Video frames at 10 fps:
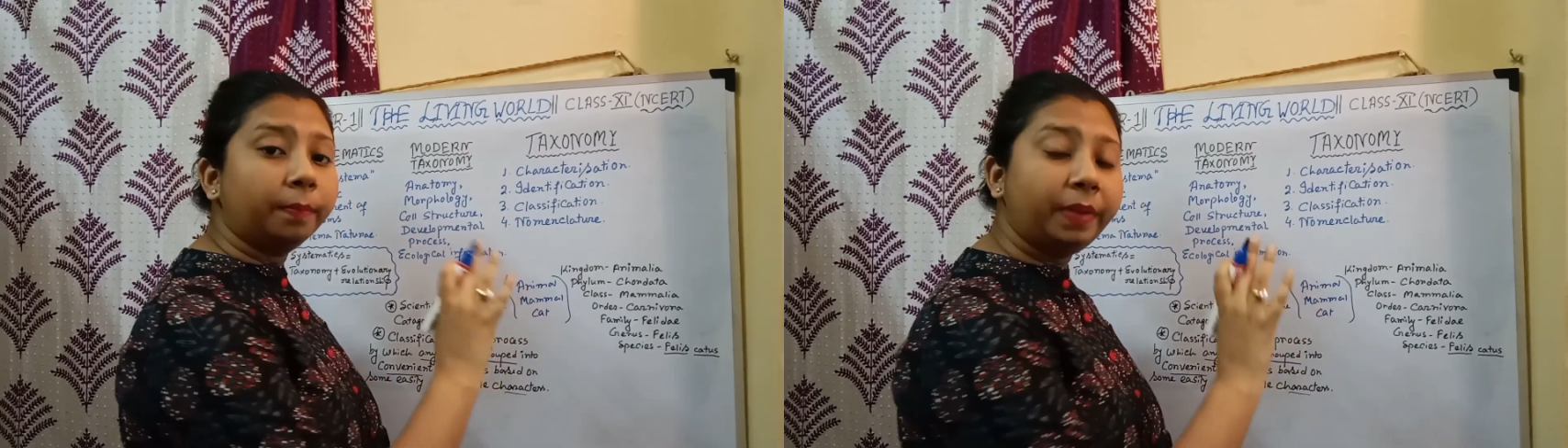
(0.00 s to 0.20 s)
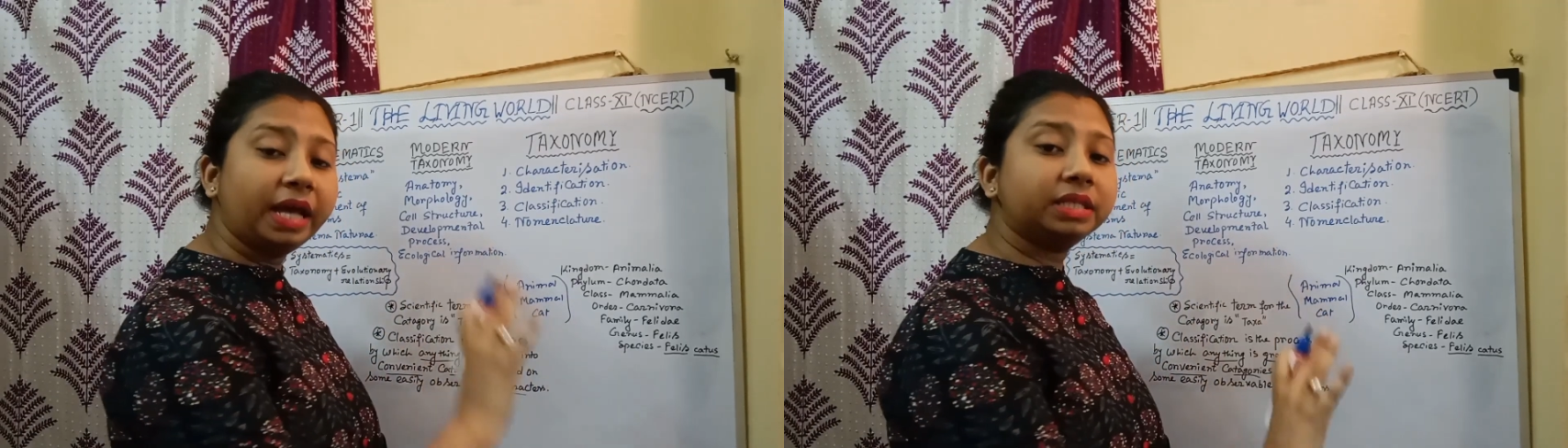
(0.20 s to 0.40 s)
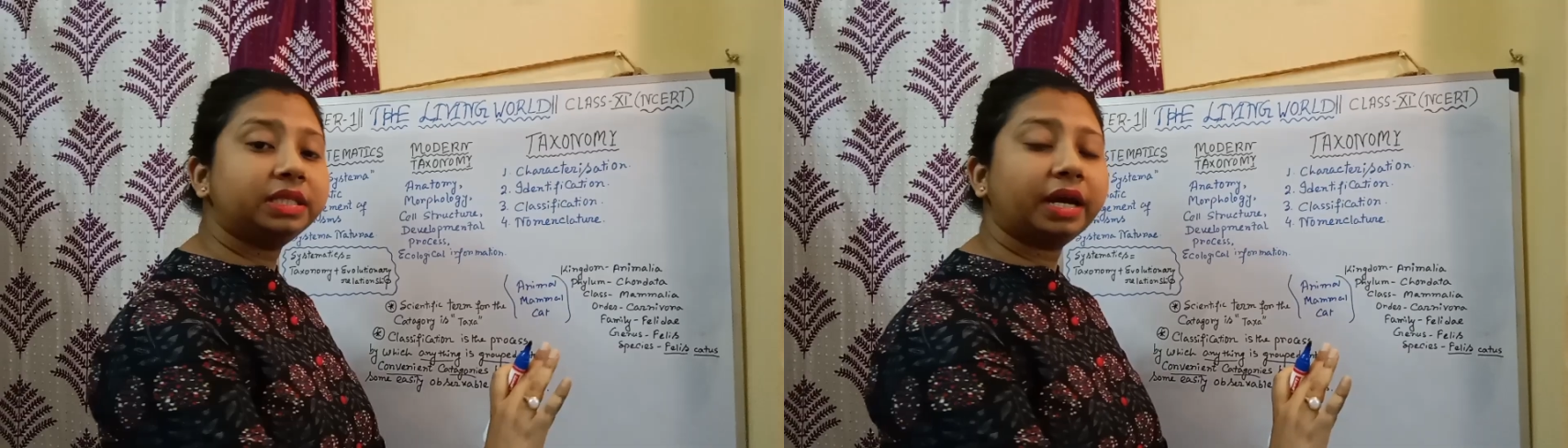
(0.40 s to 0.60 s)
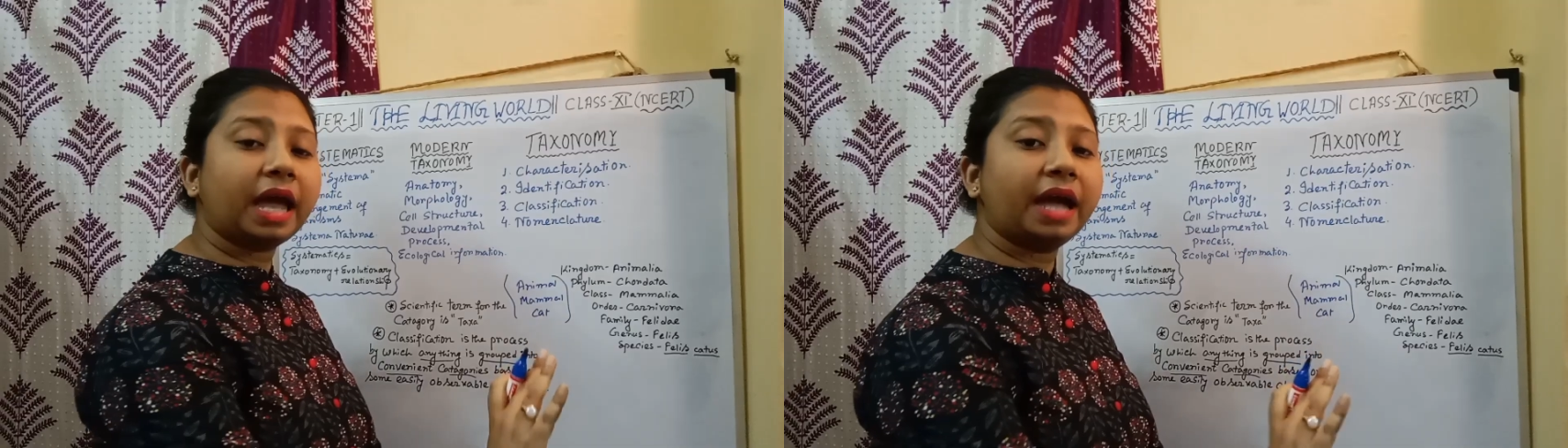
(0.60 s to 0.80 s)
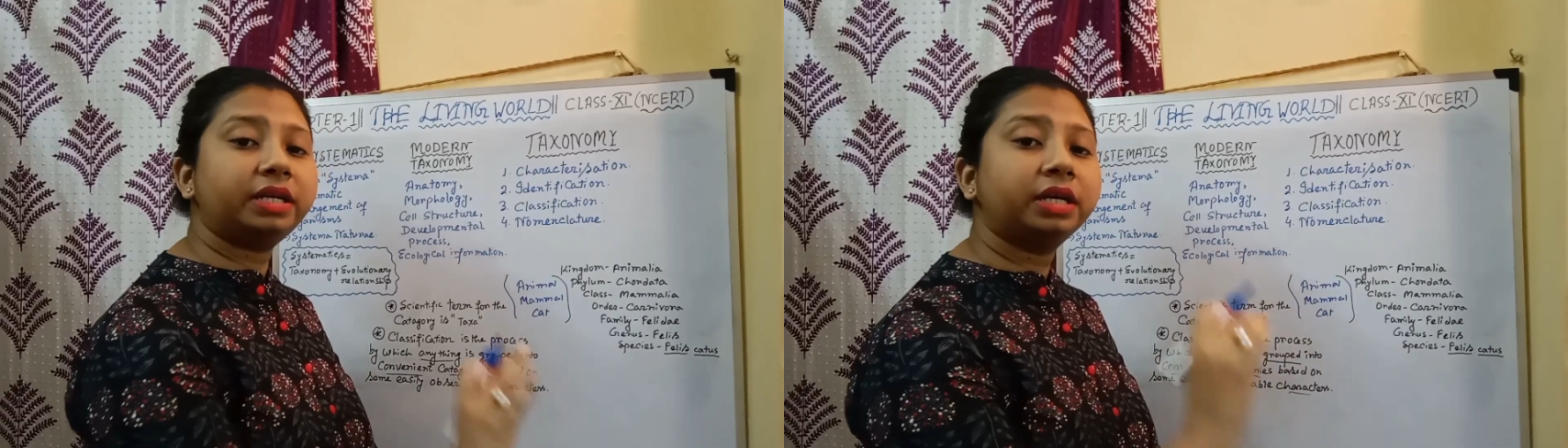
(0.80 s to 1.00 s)
place the
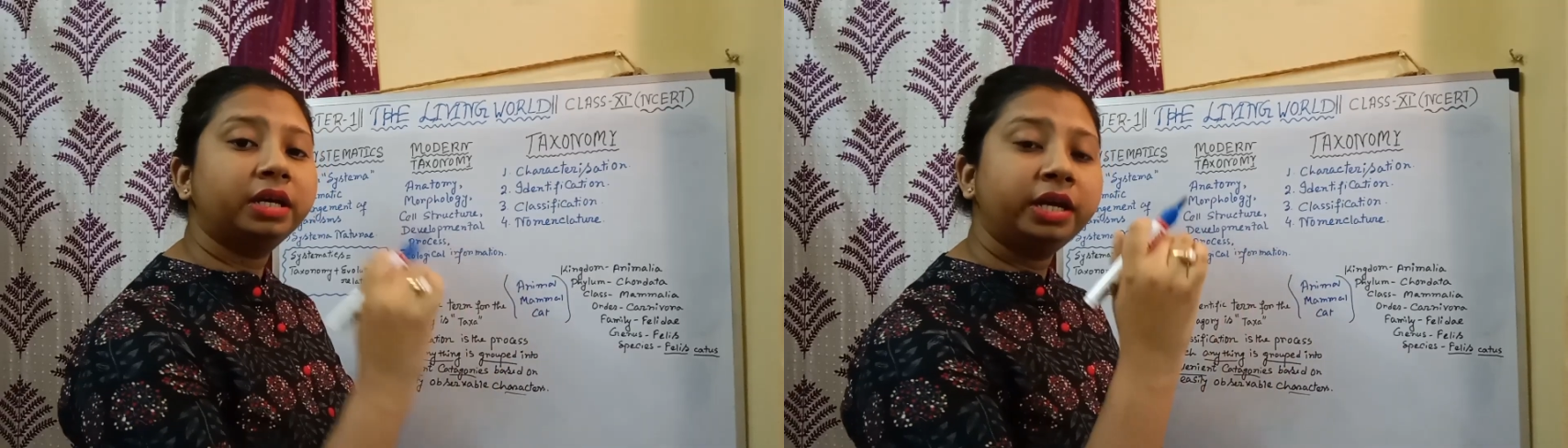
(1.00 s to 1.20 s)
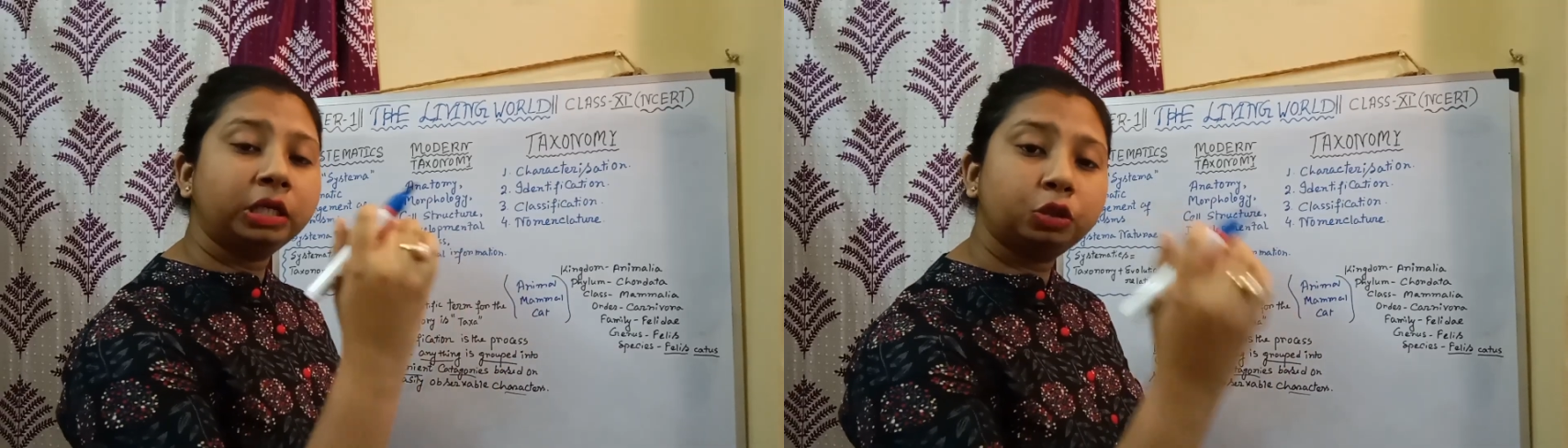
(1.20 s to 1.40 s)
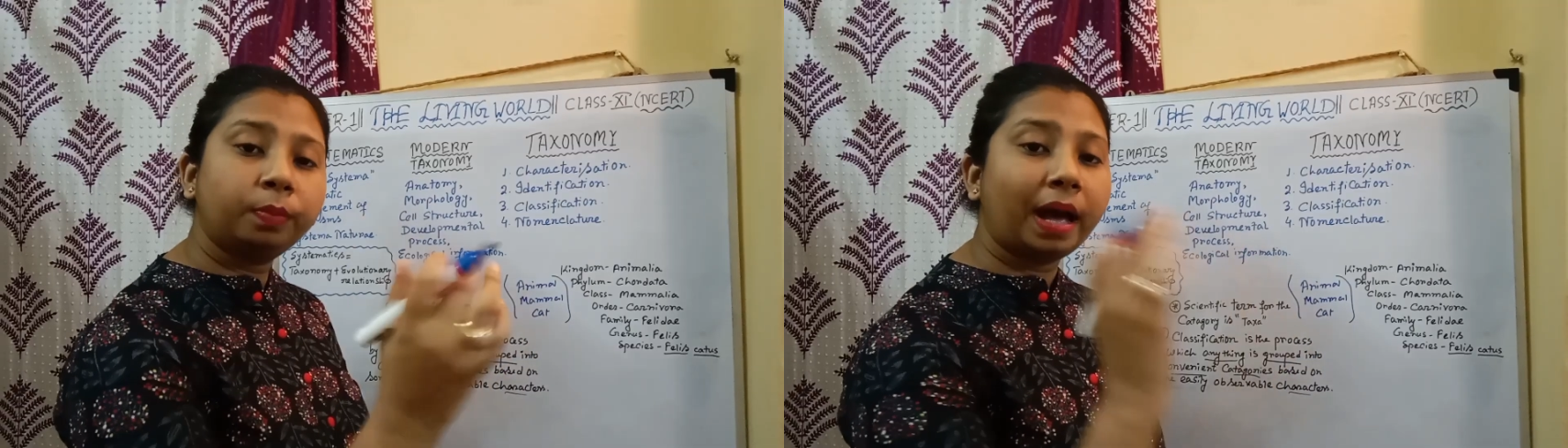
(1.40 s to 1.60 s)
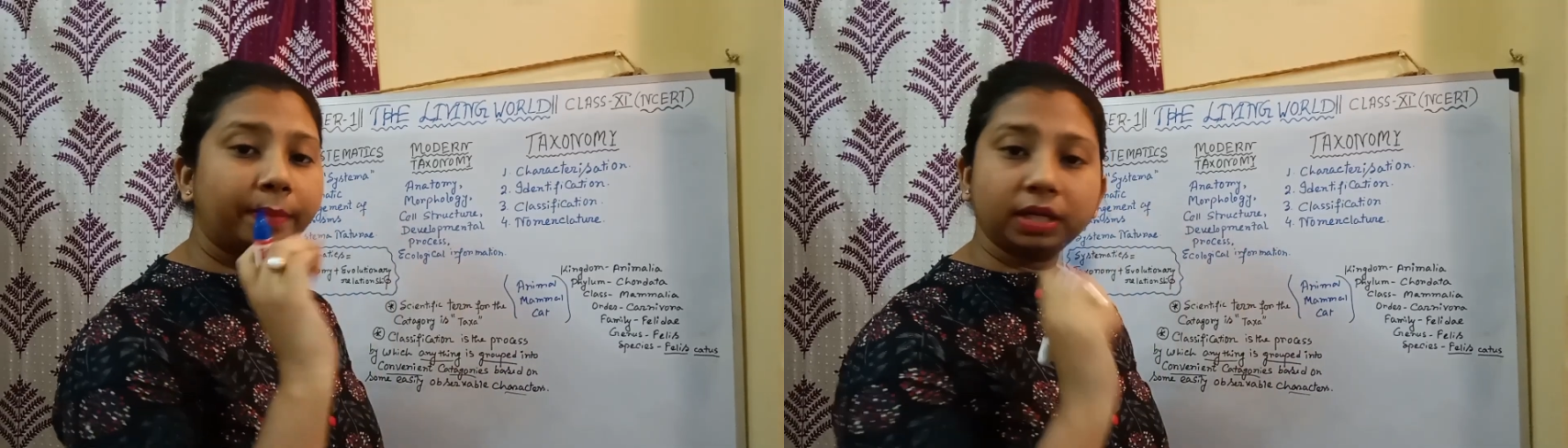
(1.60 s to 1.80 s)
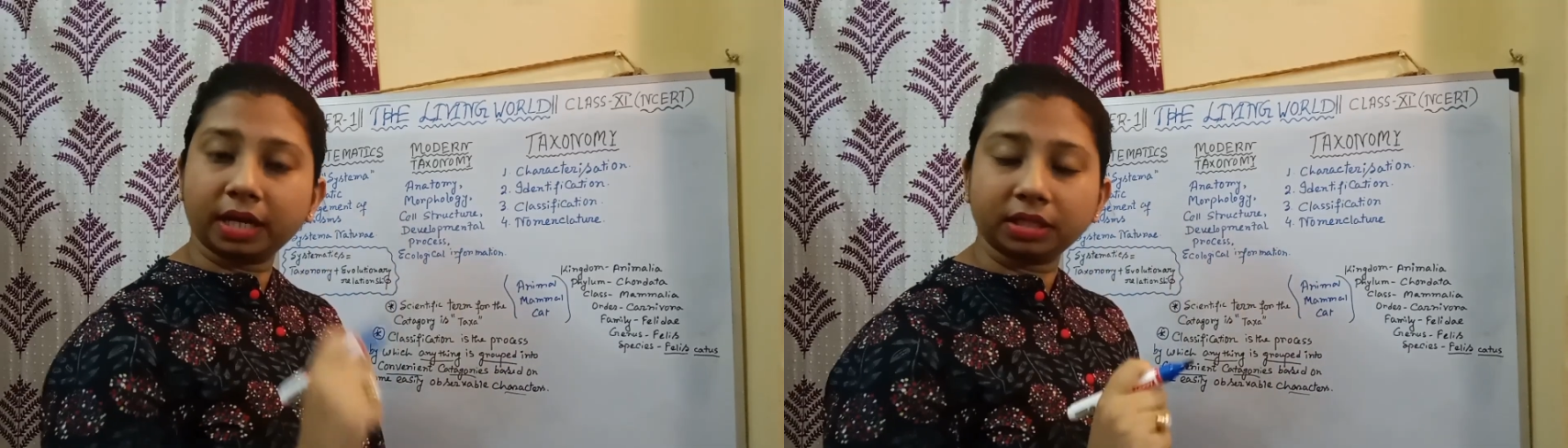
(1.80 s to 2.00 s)
cat into mammal